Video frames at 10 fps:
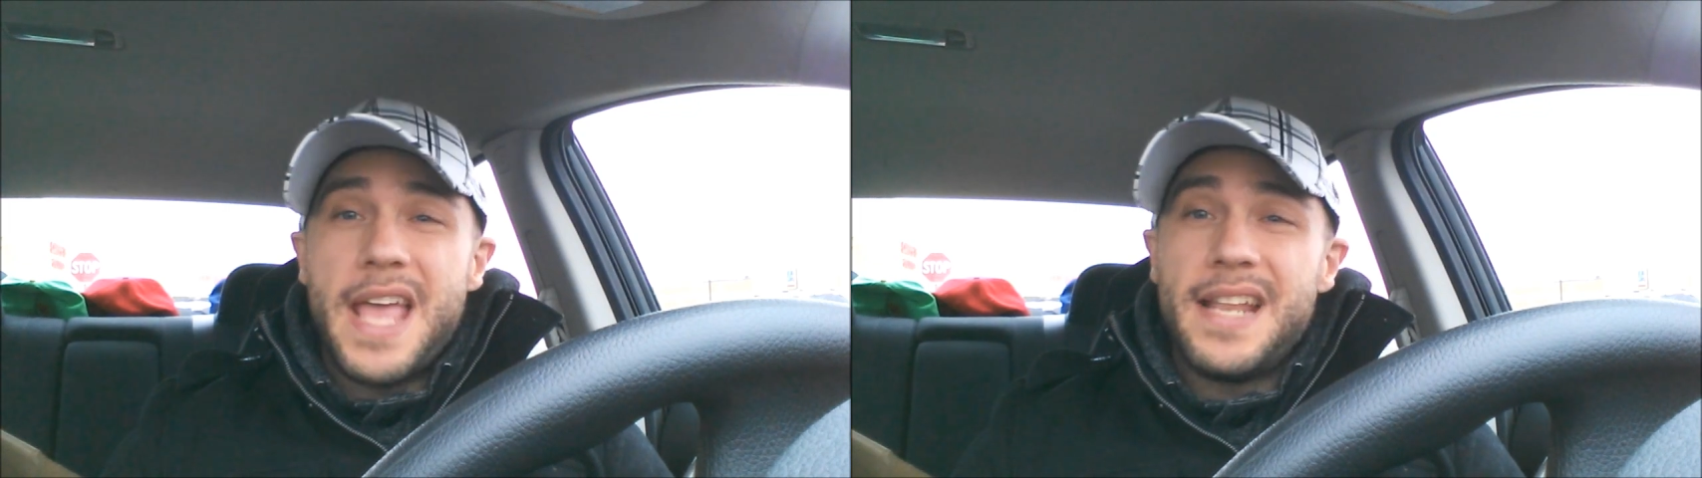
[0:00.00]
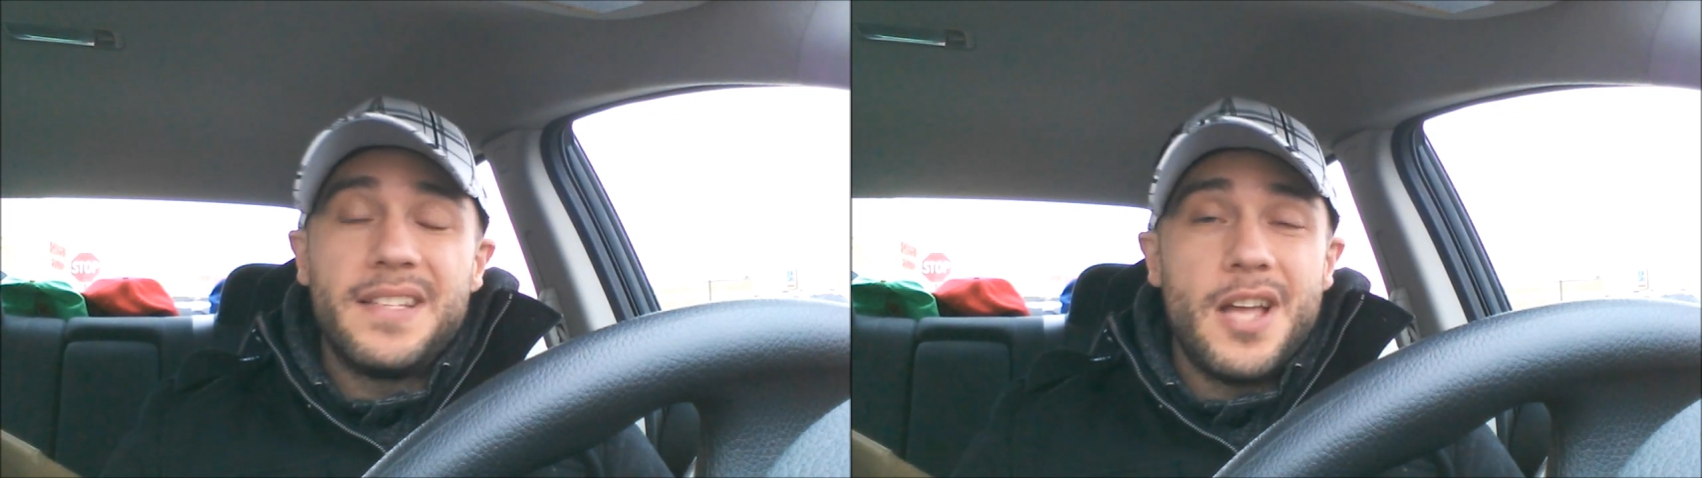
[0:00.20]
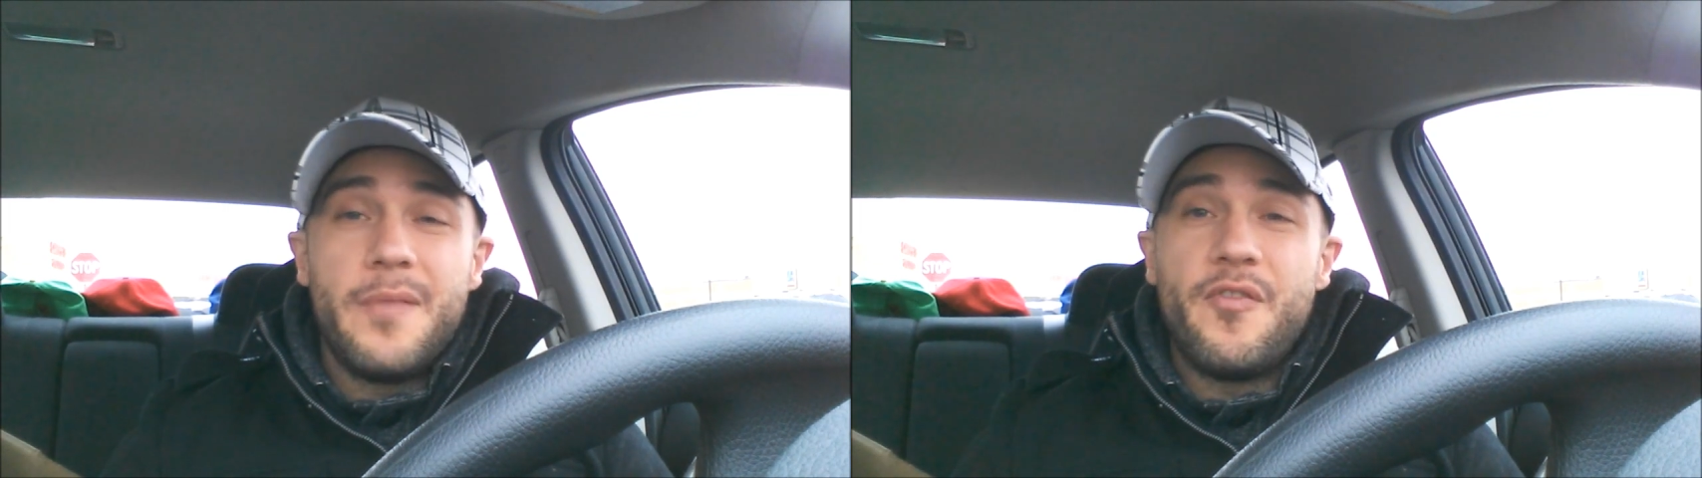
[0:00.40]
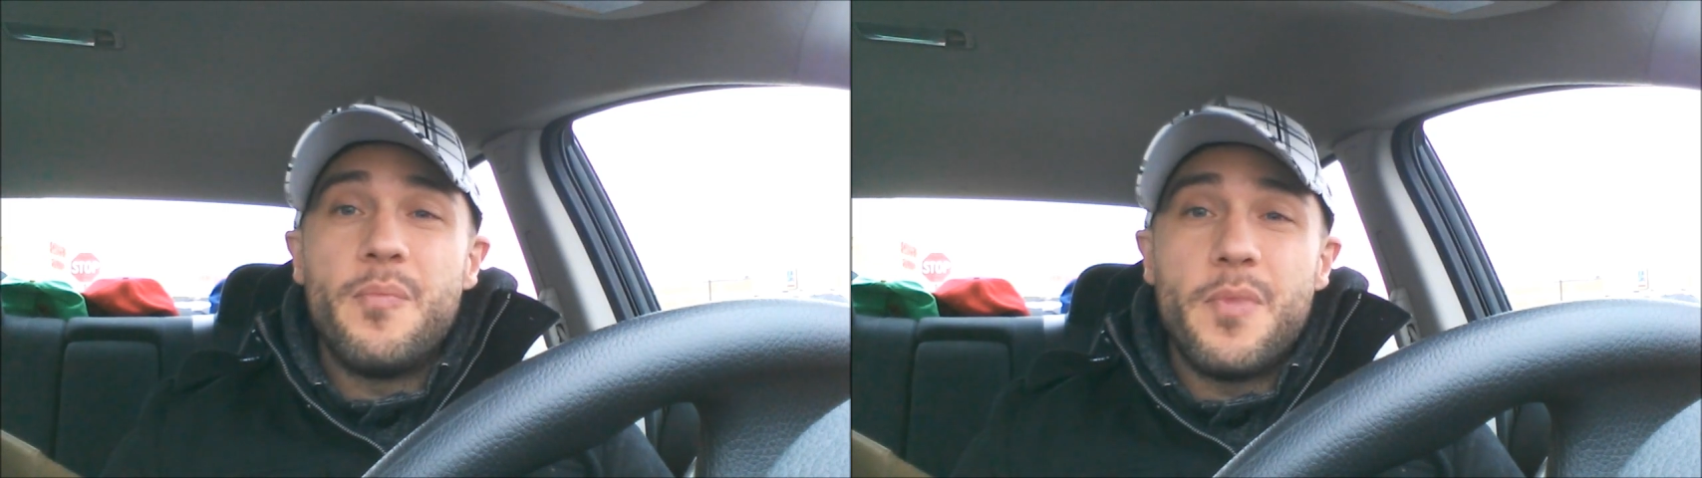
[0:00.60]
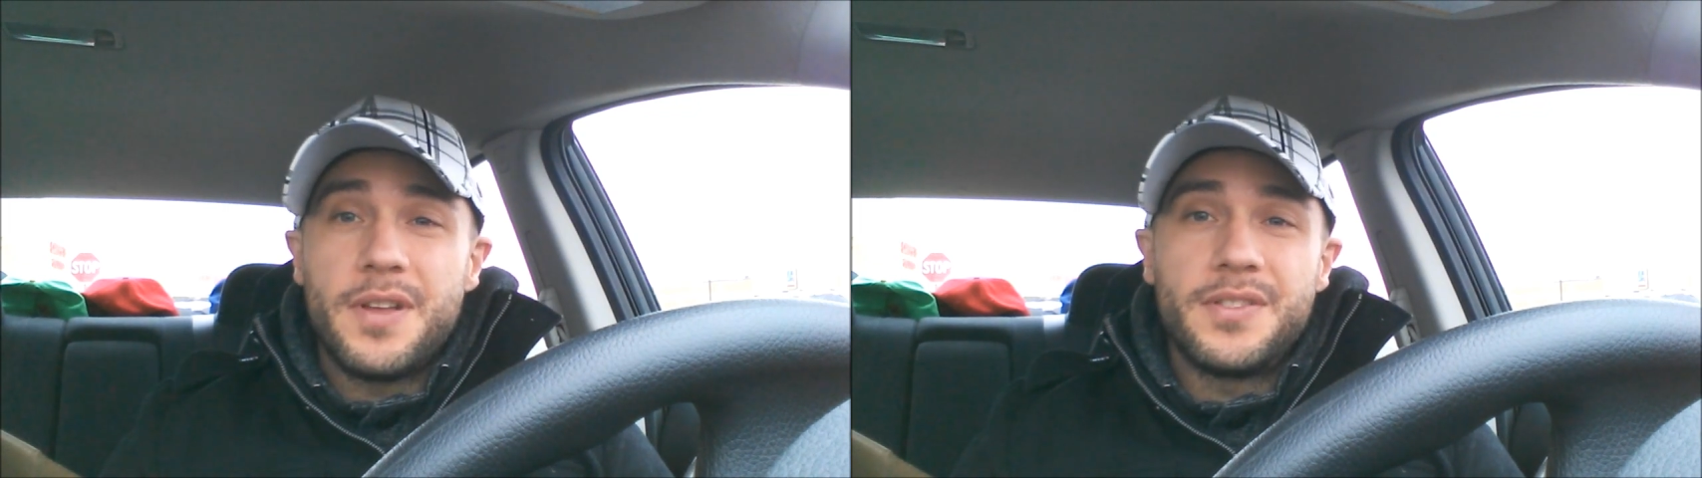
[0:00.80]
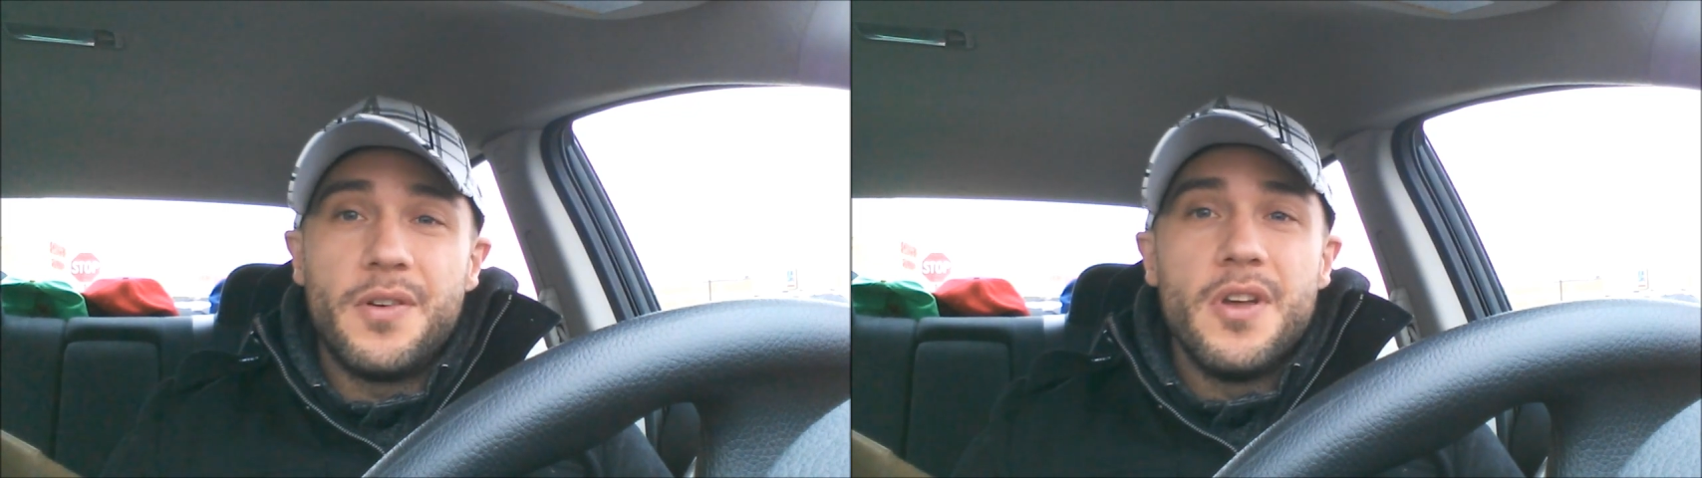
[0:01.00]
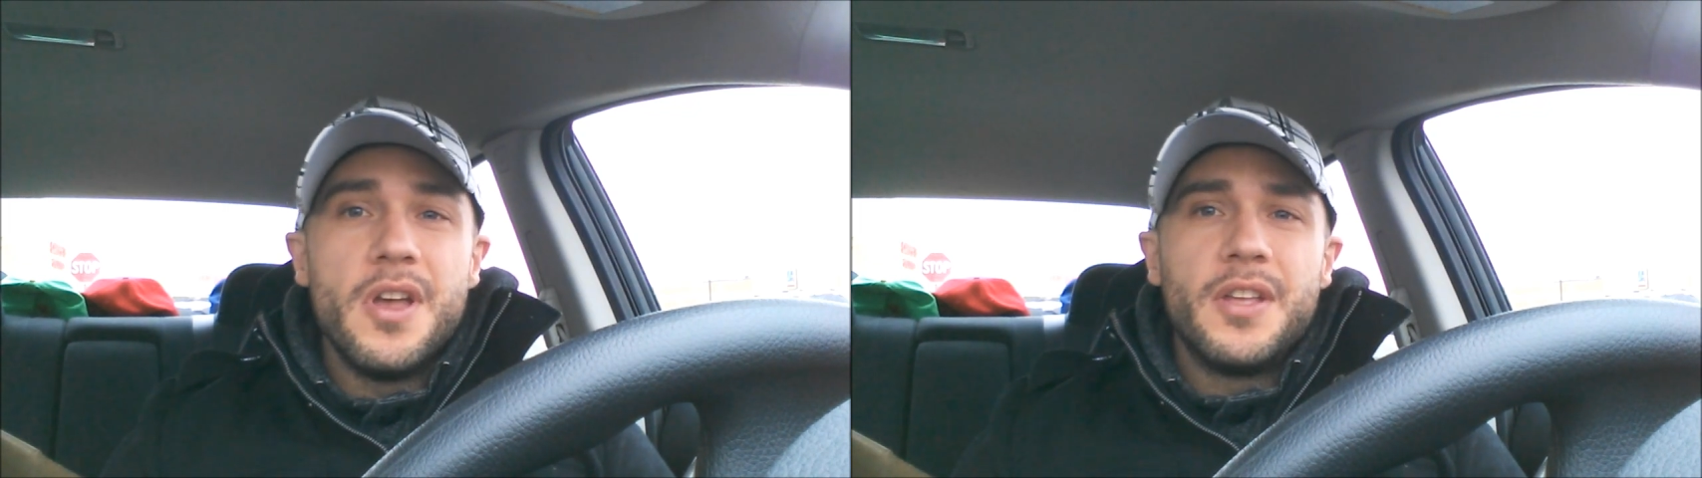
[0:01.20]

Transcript: any type of muscle.